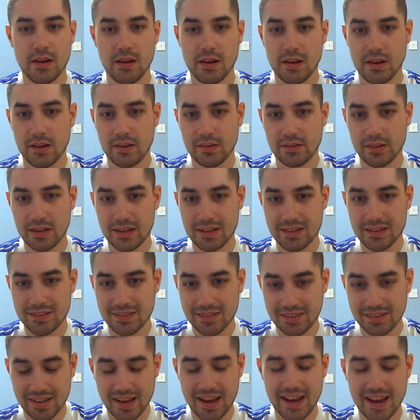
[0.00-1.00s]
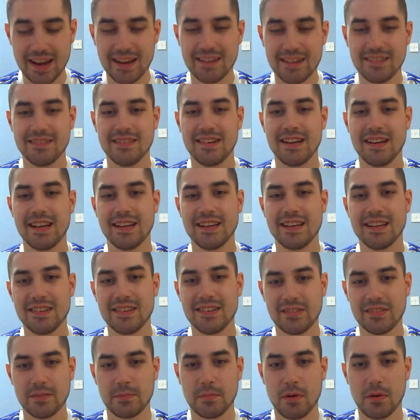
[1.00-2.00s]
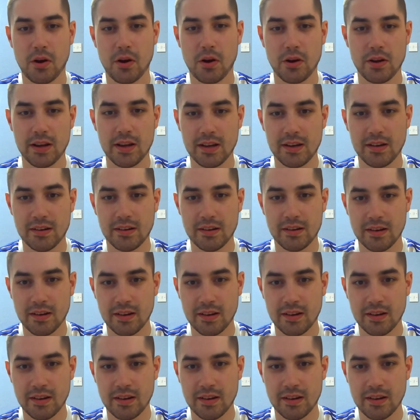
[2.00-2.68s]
is insanely disappointed